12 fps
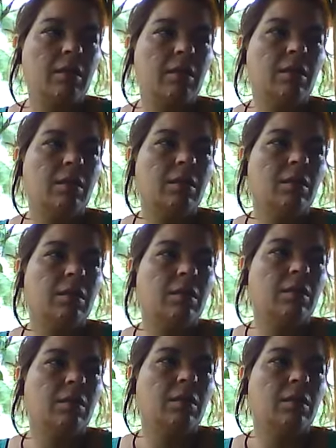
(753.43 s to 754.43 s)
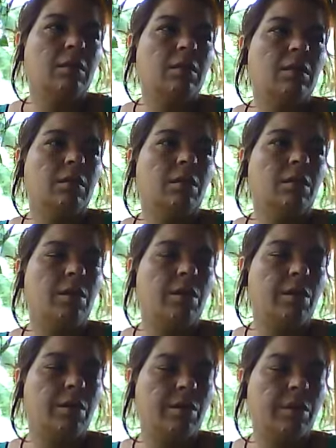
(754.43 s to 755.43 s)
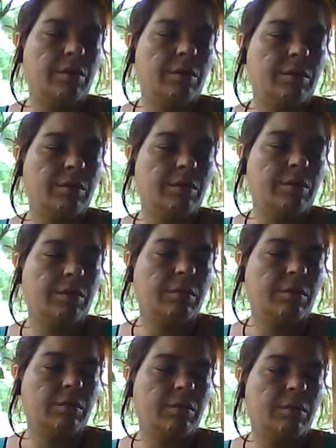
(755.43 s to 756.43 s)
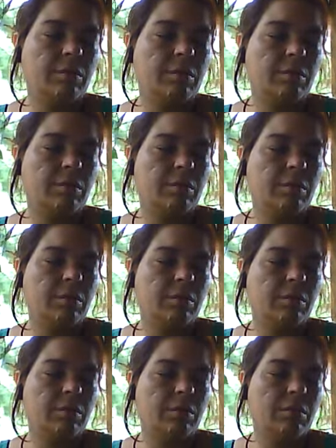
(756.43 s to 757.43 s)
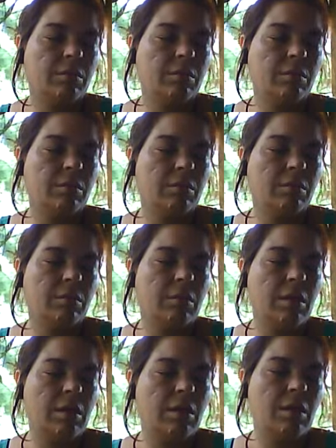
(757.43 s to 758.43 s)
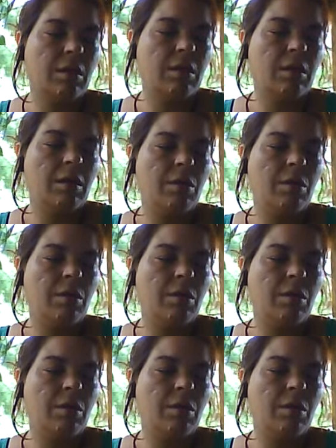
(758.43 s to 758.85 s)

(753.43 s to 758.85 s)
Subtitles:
[no speech]